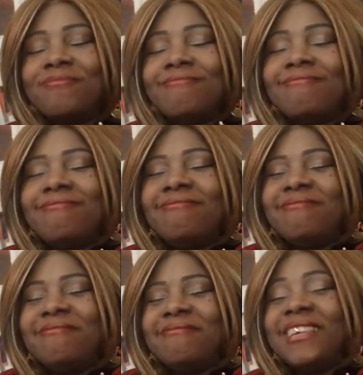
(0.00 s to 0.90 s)

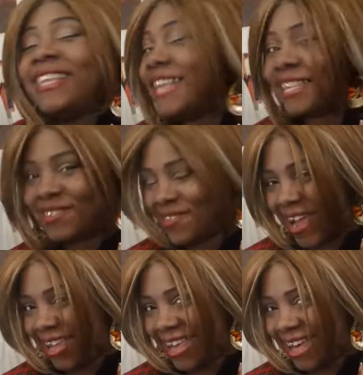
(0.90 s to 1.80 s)
That's
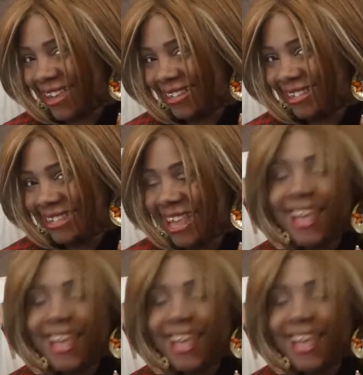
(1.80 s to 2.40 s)
right, guys.